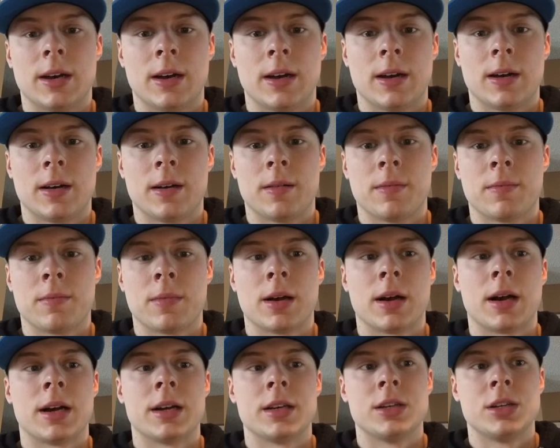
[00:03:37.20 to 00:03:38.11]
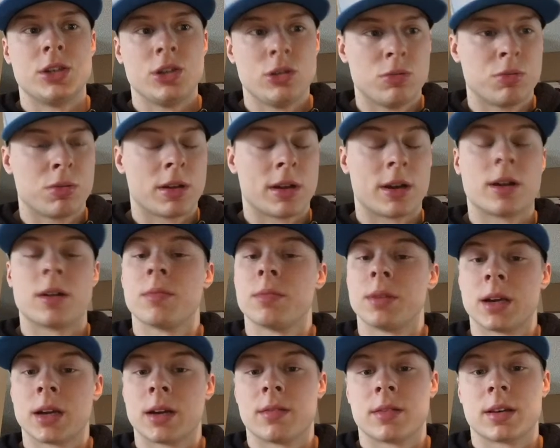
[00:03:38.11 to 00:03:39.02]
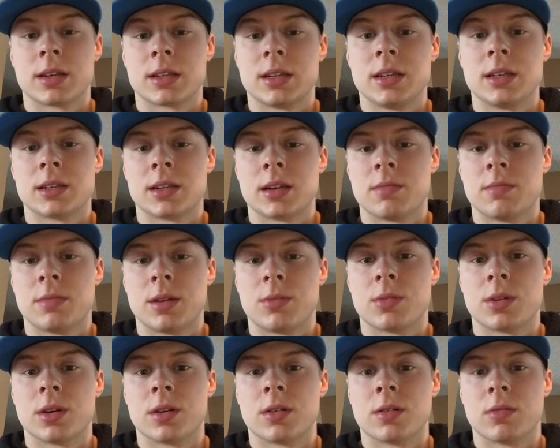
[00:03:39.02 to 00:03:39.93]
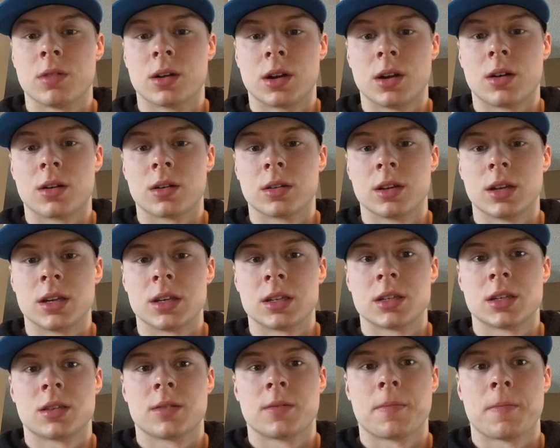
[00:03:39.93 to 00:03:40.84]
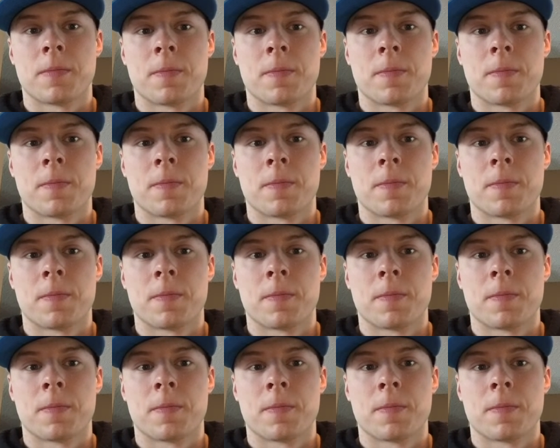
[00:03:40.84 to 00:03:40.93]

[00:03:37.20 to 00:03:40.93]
I do plan on becoming a CSEP member regardless.